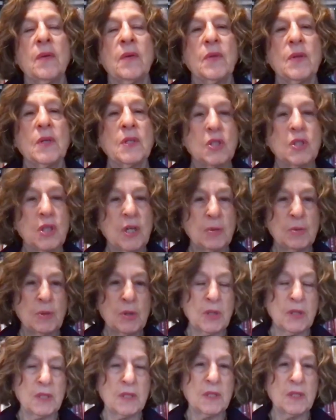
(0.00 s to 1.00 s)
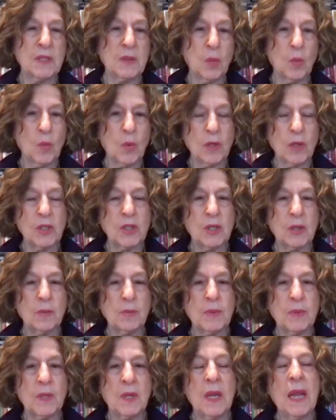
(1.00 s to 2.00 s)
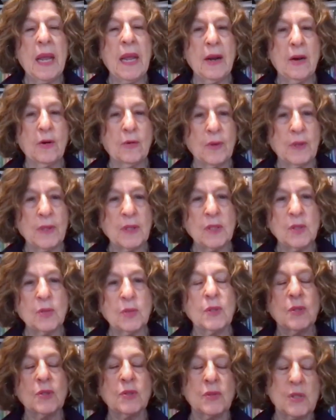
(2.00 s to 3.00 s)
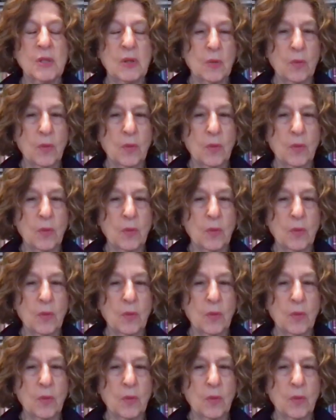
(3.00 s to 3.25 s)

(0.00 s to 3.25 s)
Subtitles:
the Egyptians worshipped Ares, which was the